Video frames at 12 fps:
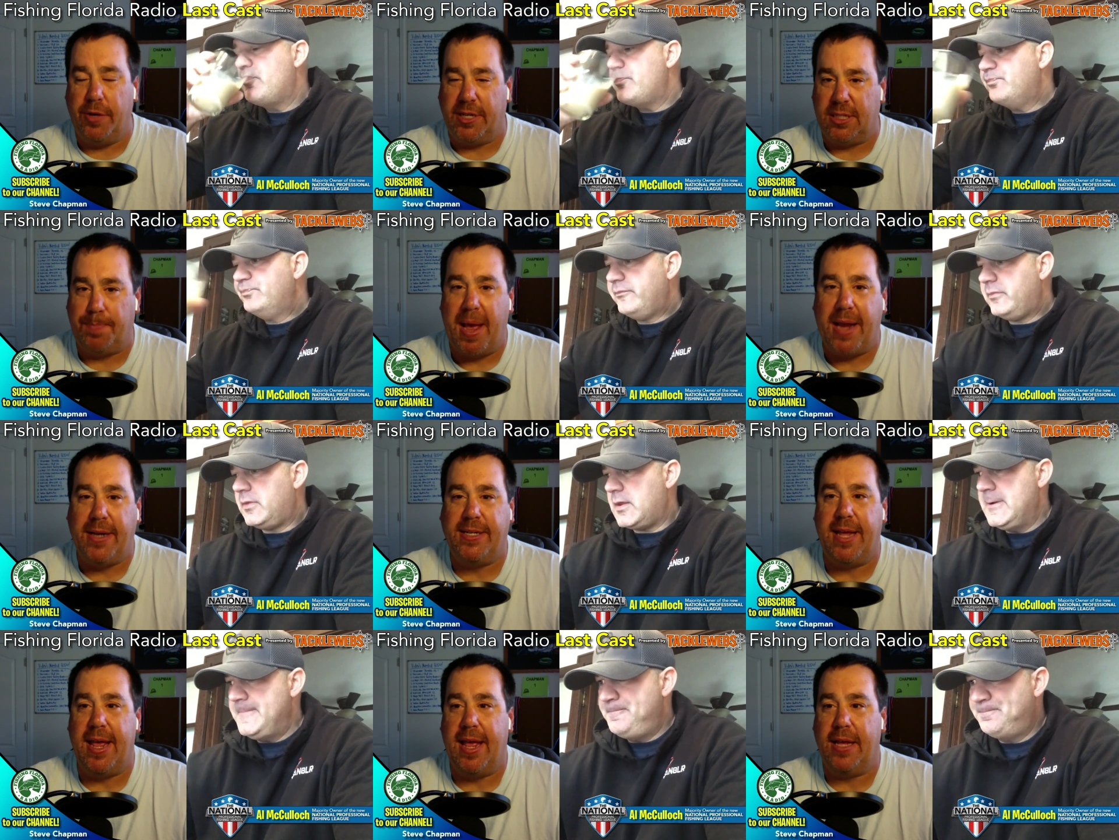
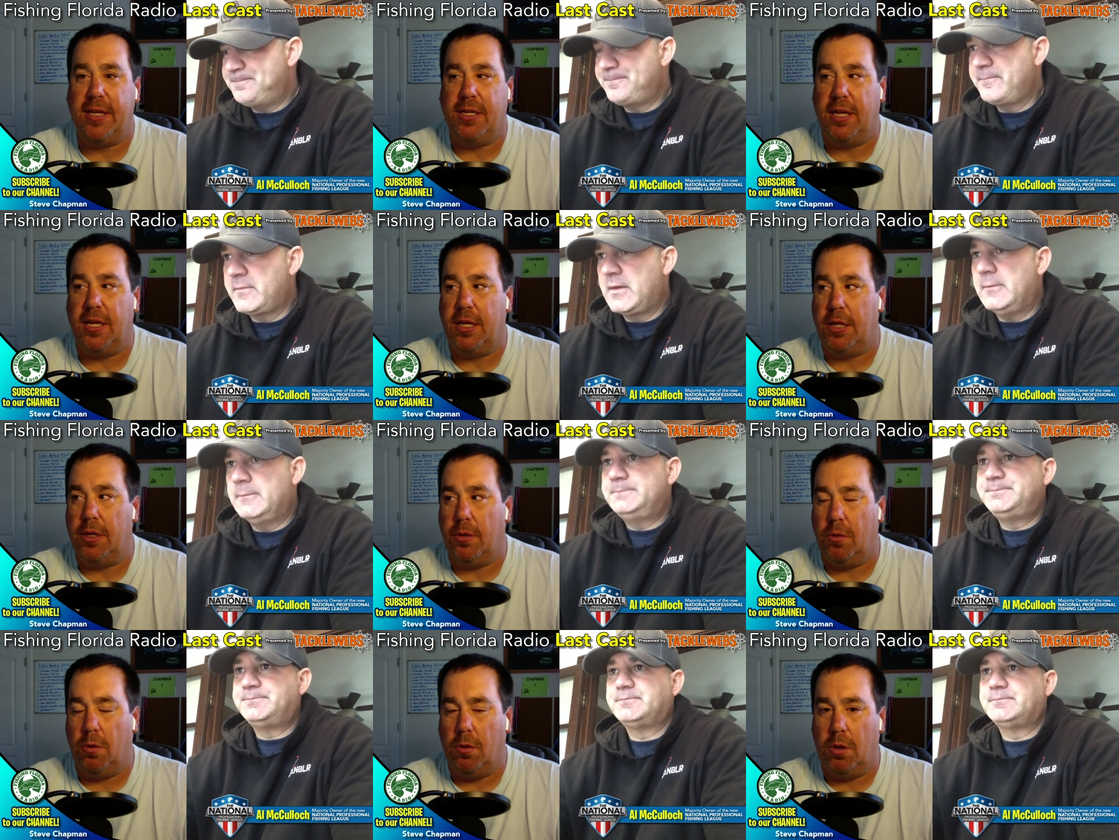Speaker 1: expect
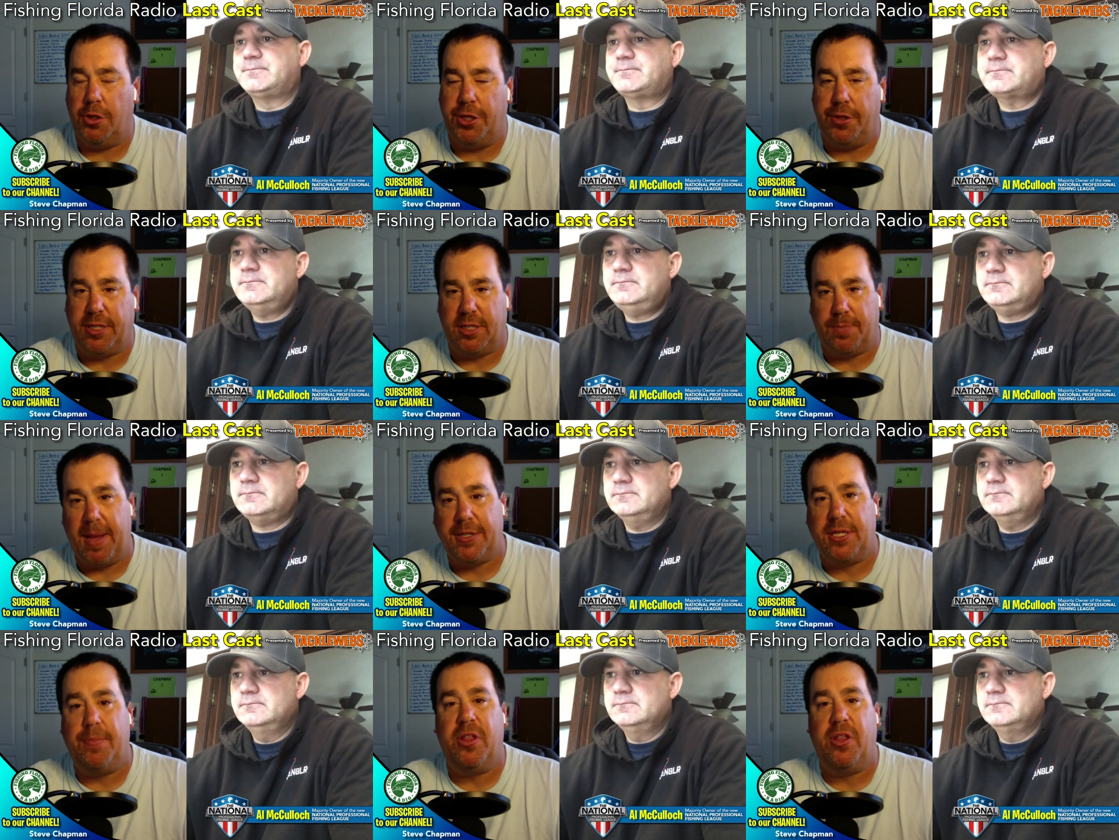do you expect
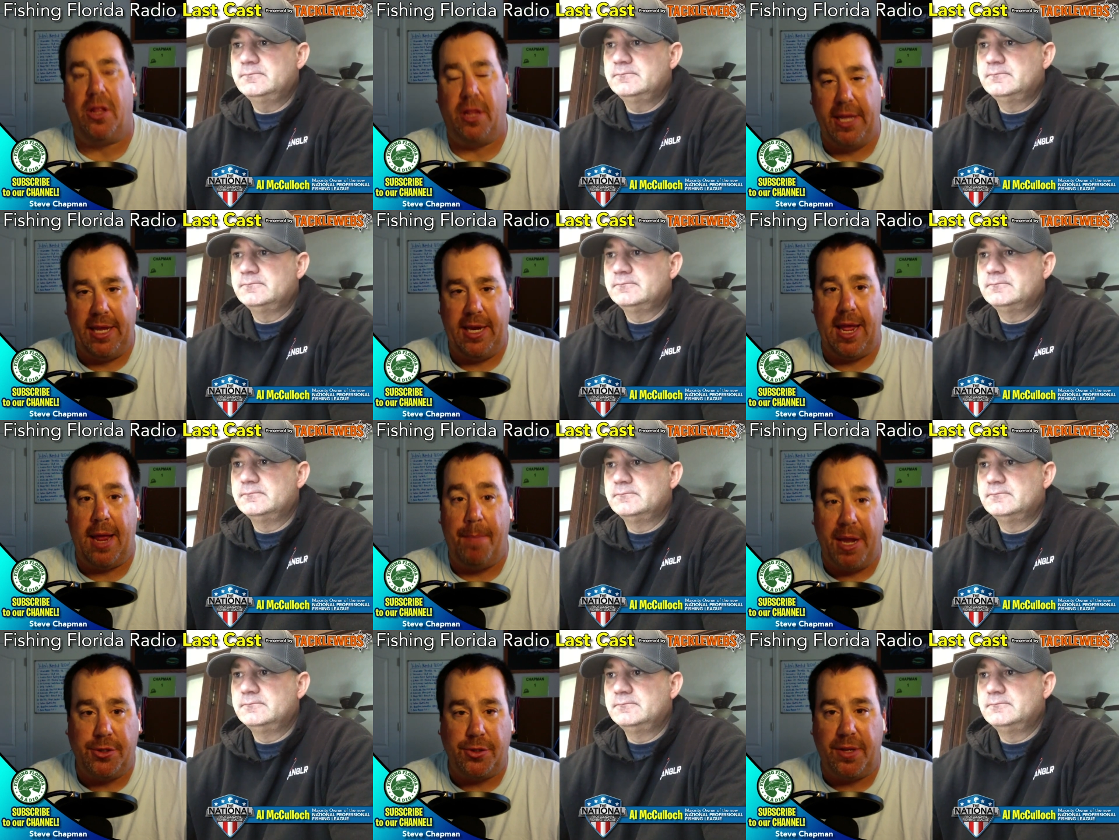some of the elite and
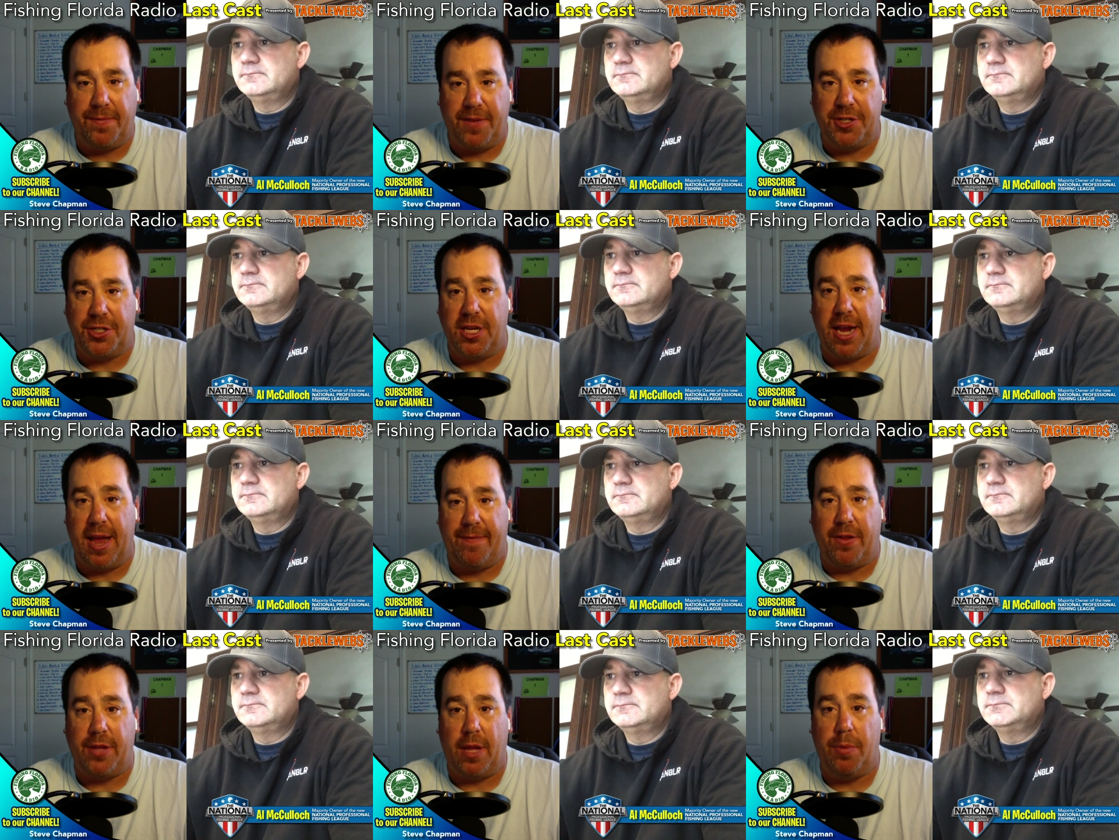Major League Fishing and
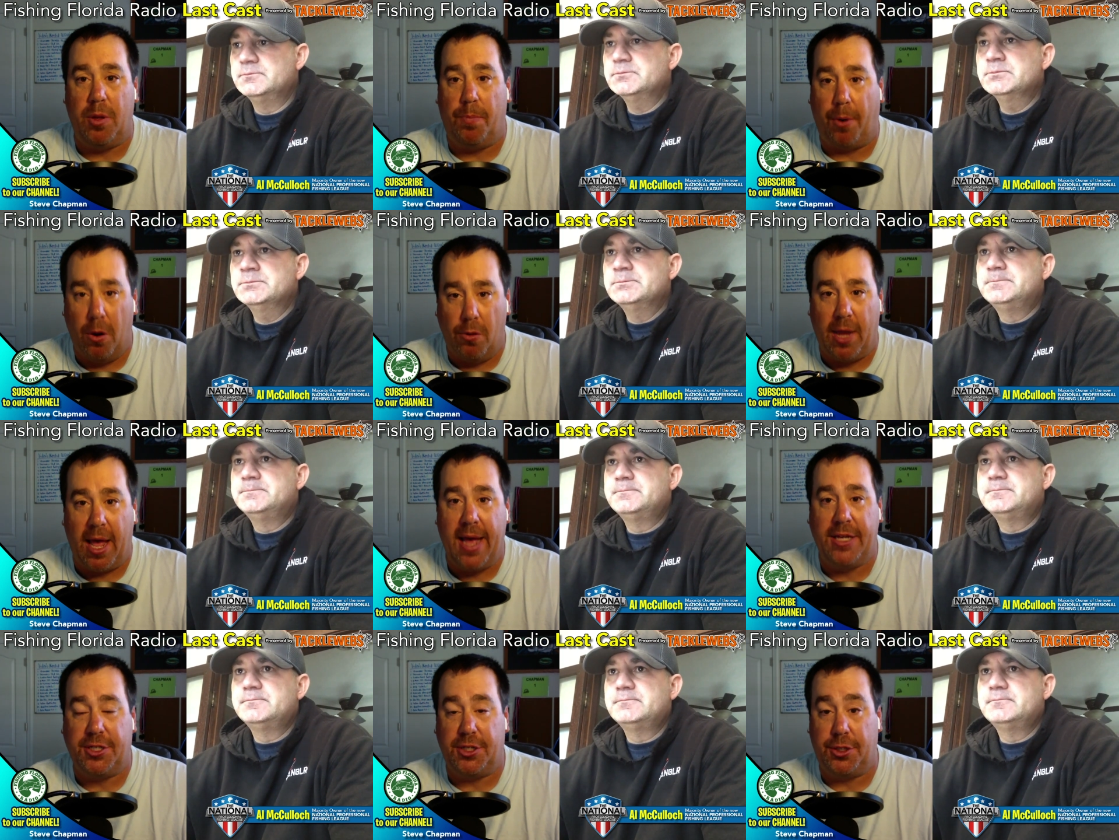FLW pro
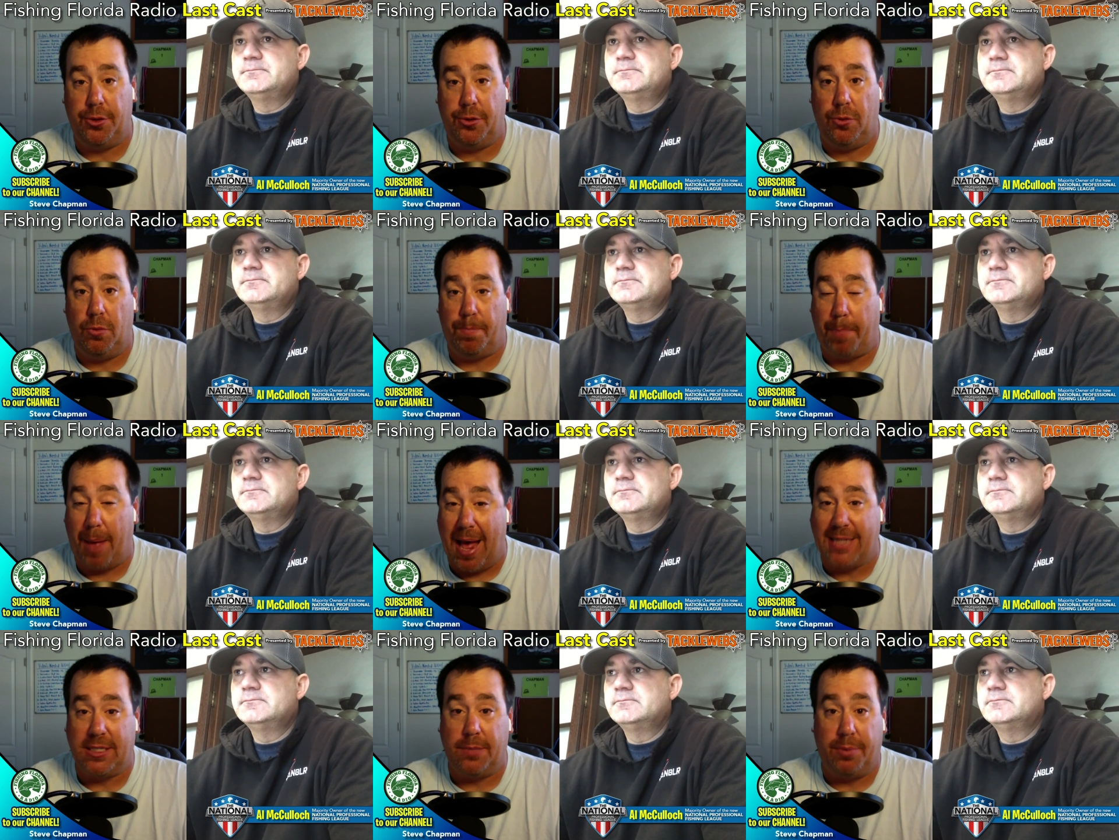guys to
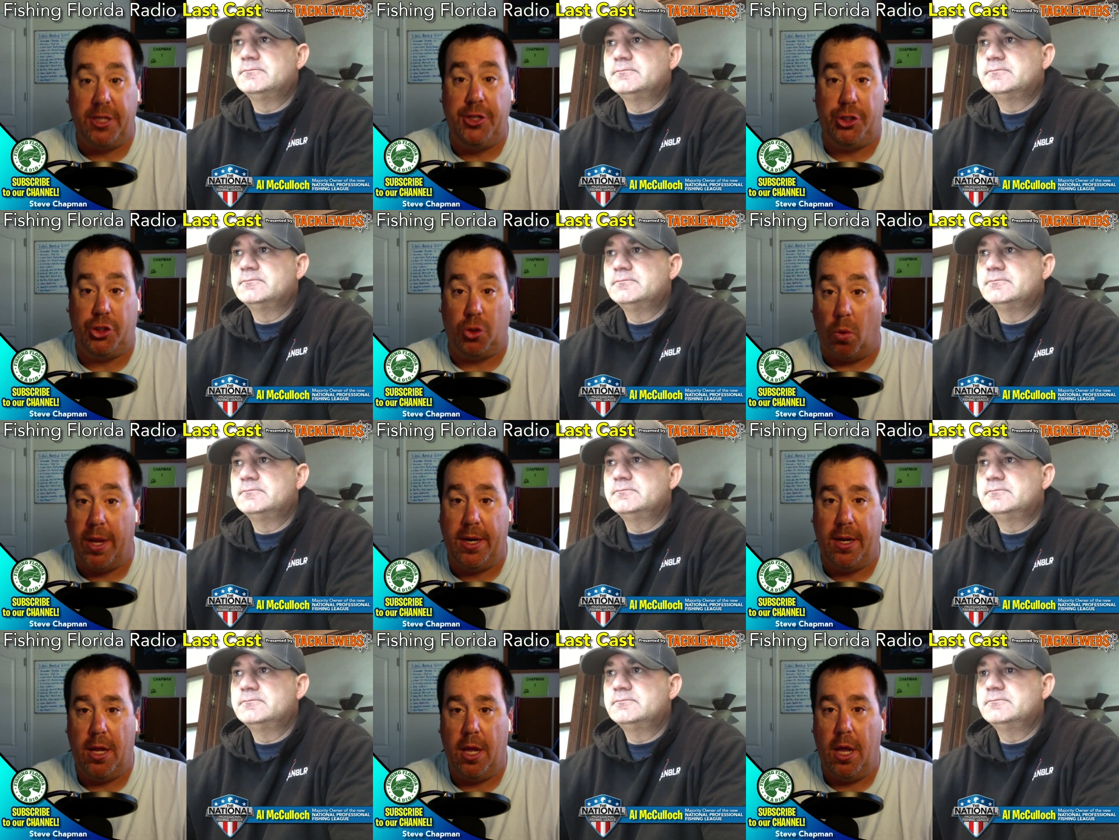possibly
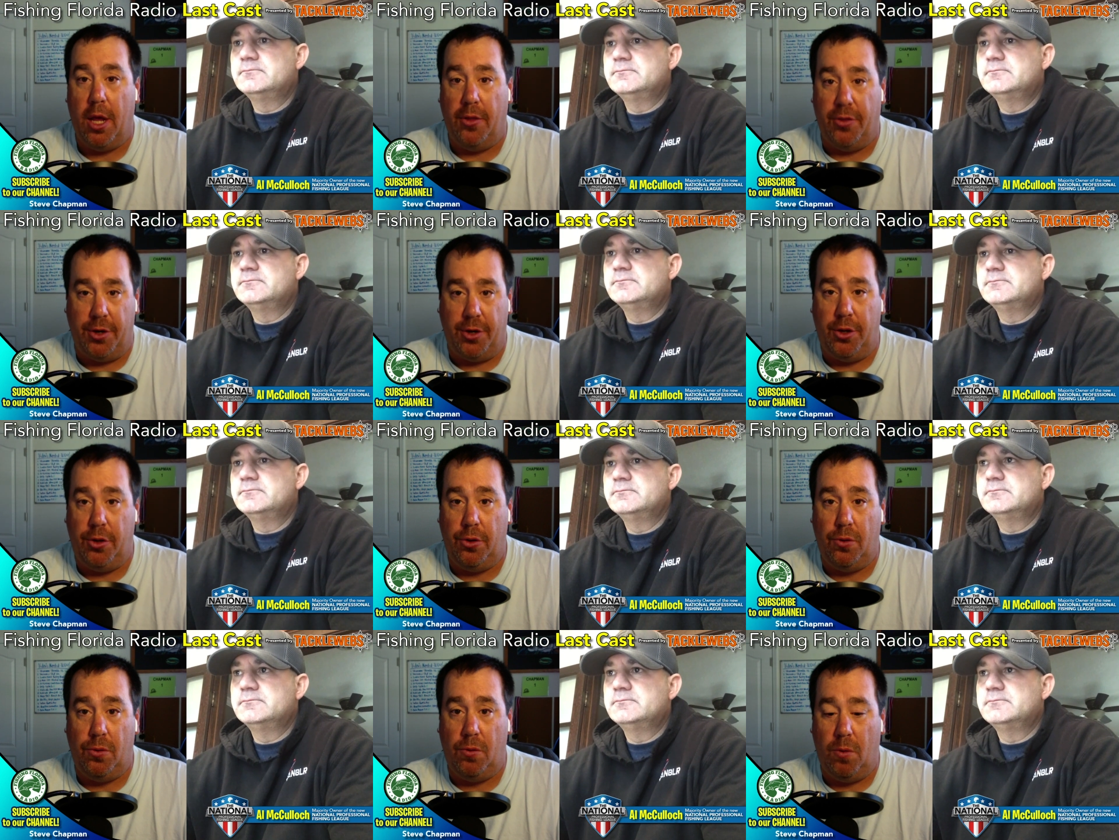join the
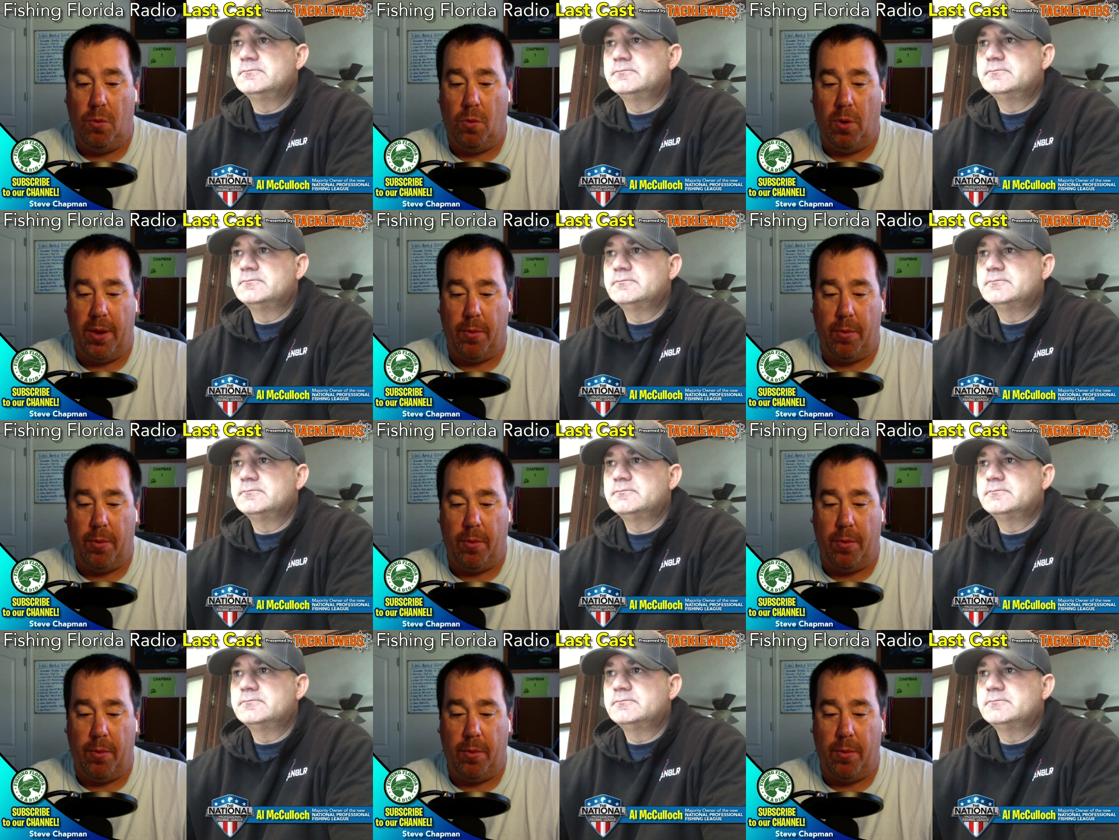new what?